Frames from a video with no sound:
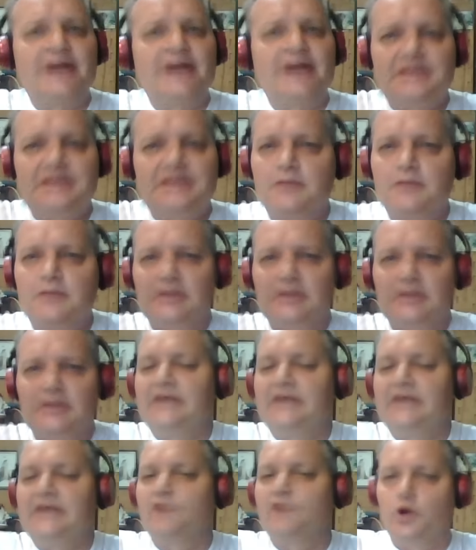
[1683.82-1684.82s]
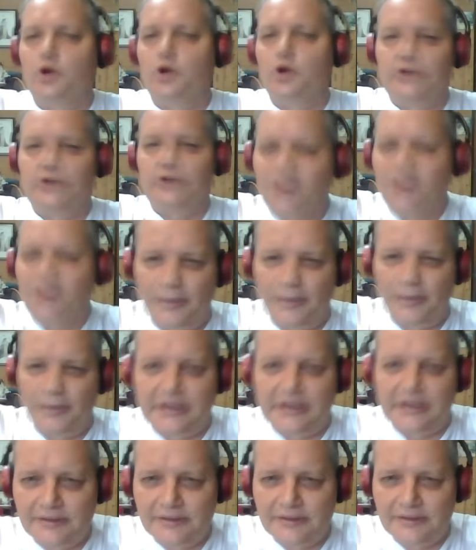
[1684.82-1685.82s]
didn't believe God would help me.
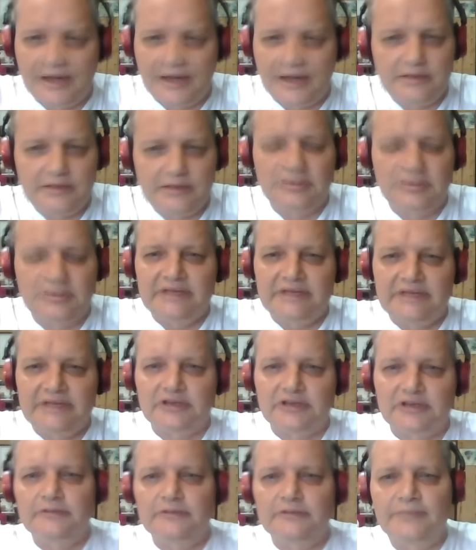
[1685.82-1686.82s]
I didn't believe it.